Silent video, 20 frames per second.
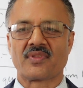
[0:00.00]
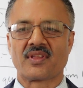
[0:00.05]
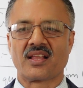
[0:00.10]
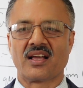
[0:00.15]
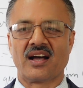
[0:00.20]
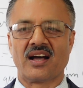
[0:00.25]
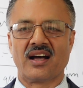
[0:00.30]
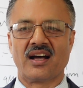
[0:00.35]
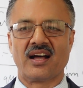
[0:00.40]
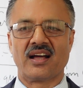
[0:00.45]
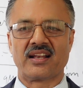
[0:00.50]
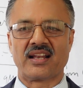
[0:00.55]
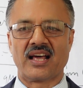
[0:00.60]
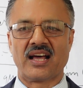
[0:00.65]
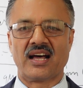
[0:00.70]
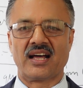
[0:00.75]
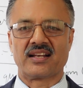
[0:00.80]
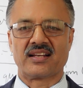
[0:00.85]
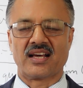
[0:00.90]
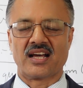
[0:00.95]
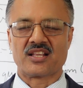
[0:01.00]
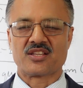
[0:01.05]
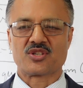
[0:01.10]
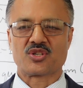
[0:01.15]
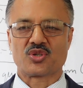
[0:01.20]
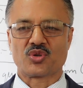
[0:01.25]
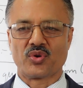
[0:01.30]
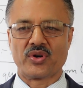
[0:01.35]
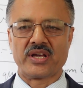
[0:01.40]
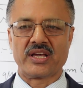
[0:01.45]
and
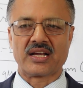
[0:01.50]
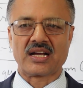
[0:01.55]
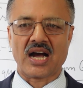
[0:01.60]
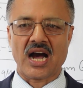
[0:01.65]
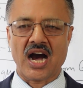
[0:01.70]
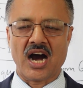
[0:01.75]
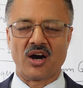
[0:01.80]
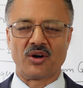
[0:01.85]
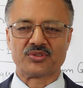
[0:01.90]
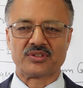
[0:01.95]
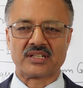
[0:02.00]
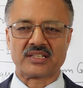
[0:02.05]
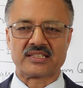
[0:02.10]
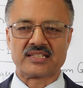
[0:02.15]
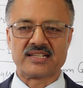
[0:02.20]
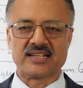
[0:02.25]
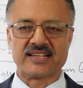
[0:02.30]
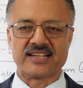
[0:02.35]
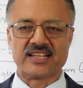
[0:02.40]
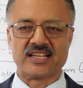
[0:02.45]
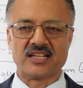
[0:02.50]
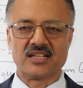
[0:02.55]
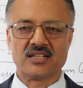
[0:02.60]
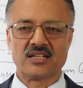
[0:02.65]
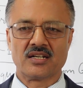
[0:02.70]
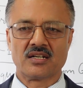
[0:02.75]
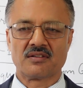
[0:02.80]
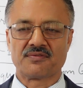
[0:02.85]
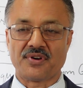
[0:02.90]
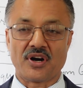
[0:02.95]
showing how the theory
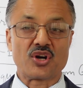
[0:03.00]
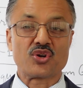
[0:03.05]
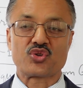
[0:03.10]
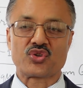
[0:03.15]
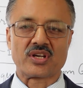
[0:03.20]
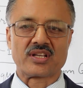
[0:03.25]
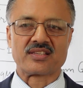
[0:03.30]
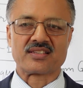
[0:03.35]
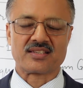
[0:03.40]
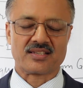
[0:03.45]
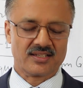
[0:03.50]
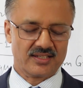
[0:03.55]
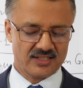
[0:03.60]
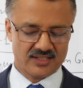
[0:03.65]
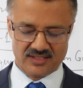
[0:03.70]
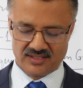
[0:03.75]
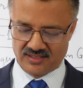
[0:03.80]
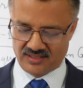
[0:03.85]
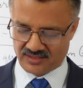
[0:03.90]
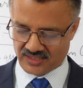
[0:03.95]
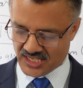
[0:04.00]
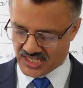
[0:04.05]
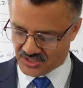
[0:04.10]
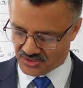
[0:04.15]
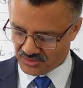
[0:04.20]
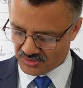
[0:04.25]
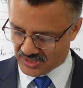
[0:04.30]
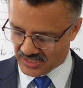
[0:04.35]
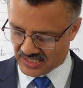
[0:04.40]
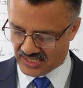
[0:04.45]
functions, the
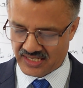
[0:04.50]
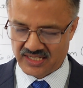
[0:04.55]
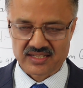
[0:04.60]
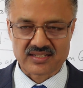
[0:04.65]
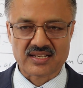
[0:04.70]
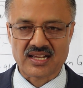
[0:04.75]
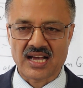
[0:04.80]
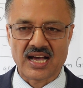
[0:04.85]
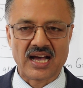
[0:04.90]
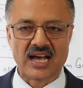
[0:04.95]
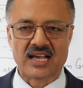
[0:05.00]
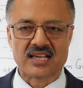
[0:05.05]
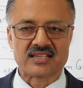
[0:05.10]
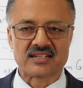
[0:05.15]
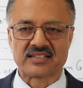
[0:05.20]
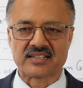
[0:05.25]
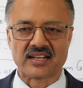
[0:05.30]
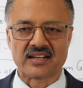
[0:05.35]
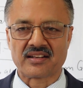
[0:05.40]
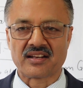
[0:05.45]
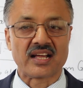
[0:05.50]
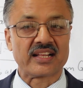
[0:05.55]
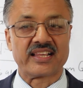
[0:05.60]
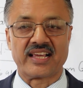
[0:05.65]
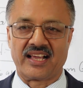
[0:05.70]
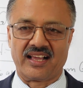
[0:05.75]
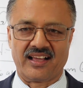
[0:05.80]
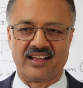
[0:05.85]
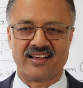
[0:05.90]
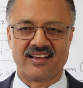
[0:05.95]
student has written
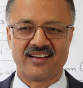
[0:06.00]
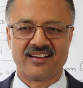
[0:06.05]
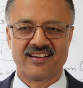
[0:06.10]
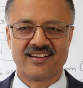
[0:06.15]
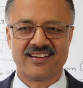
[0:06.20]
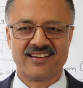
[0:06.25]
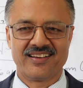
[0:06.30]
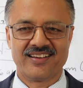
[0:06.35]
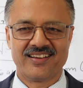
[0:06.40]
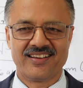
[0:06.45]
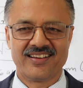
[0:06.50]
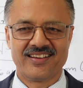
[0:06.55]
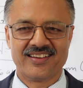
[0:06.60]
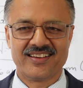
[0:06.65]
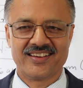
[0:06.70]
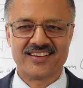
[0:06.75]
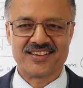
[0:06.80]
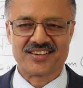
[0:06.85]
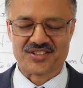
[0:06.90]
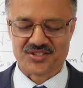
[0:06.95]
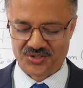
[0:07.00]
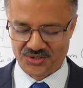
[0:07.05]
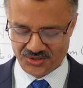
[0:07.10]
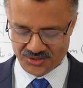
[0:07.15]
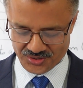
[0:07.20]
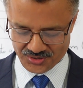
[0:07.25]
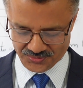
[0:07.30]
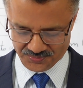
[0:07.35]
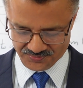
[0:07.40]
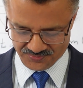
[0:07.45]
nothing.
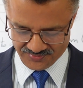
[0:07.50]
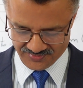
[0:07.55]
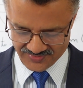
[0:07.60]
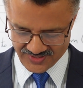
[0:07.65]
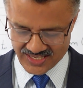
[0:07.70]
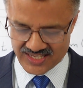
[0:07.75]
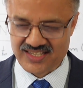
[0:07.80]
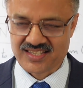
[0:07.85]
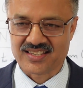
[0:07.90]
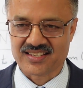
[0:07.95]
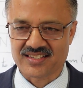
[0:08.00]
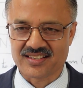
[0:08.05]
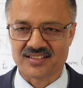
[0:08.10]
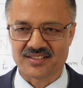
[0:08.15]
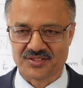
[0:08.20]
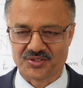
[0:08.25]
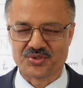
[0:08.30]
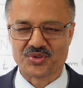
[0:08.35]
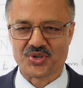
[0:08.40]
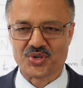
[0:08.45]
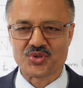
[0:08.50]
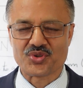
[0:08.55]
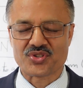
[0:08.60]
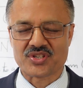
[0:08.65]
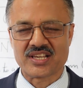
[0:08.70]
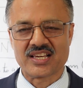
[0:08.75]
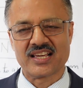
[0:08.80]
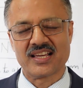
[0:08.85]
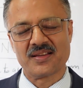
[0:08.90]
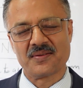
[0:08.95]
So this, do you
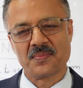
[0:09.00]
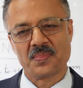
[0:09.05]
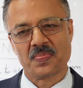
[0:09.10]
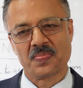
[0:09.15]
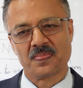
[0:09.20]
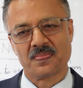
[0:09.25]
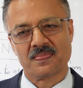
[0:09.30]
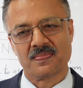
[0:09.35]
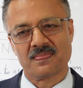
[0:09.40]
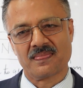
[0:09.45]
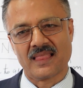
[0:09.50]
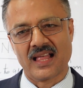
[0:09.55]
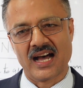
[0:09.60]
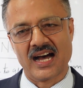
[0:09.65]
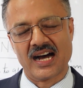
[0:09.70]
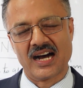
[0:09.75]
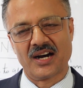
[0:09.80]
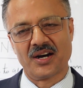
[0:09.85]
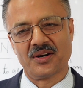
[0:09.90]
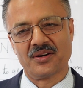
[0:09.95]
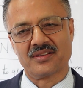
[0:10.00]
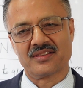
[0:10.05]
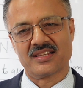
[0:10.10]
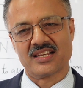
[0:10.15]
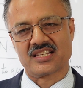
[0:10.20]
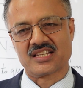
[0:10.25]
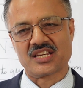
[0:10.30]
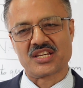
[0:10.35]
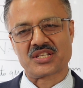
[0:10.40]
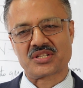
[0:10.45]
see, now
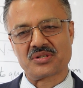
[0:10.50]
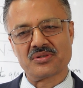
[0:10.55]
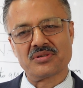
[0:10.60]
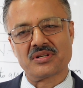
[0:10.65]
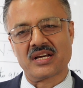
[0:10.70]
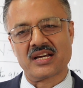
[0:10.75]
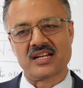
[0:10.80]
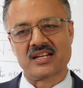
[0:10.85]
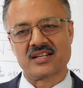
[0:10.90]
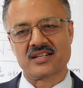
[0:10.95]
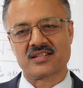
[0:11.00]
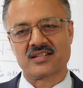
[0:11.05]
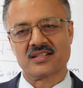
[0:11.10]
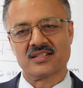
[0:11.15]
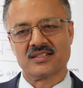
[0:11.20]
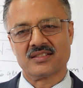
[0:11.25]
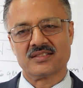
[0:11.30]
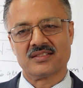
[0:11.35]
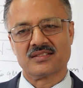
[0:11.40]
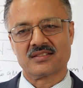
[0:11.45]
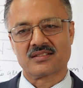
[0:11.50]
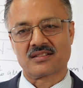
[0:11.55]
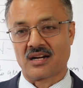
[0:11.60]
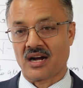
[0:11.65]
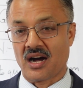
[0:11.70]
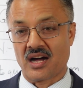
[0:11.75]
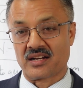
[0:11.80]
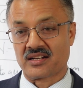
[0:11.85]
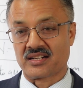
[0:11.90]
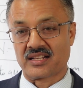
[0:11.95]
this student
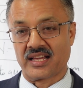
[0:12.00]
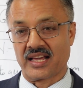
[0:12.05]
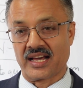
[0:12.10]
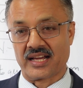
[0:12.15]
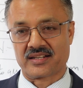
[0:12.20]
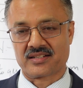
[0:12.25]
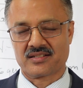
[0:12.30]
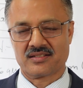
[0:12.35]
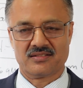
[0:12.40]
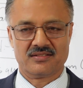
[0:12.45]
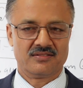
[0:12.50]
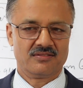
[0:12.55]
can't get